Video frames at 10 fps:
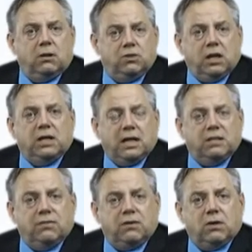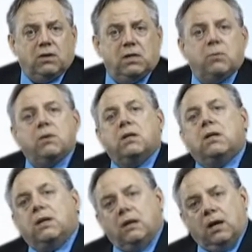Johnny had difficulty with
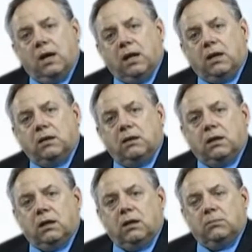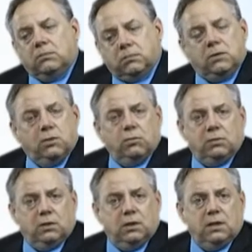it, and you
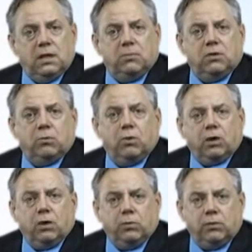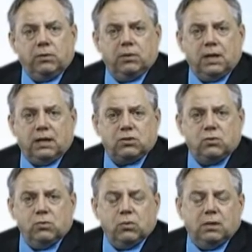need them to work with it at
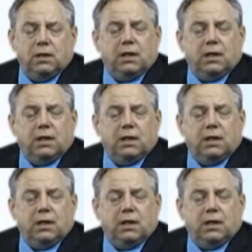school.